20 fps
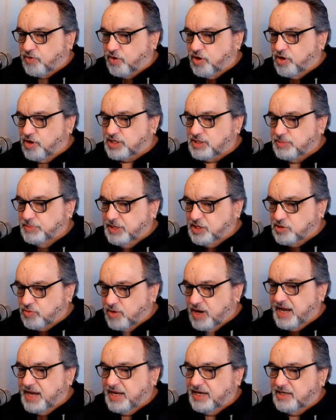to be
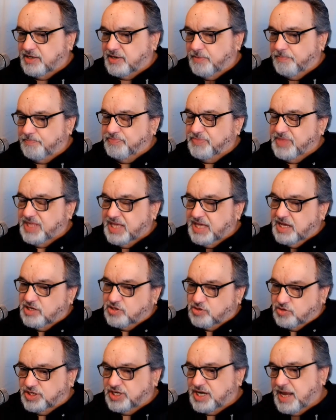drained so
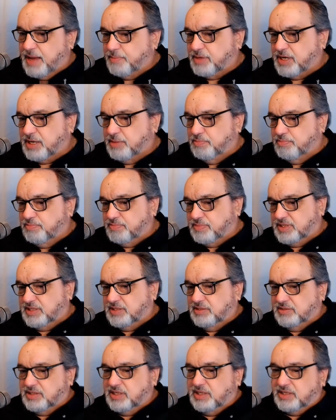the dam can
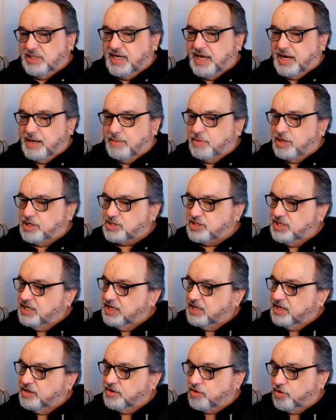get a much
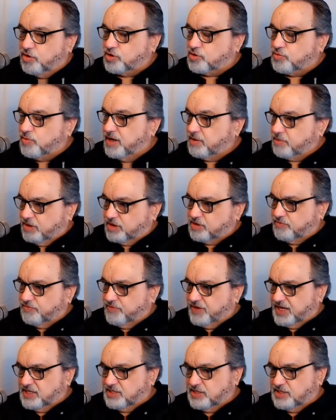needed earthquake retrofit.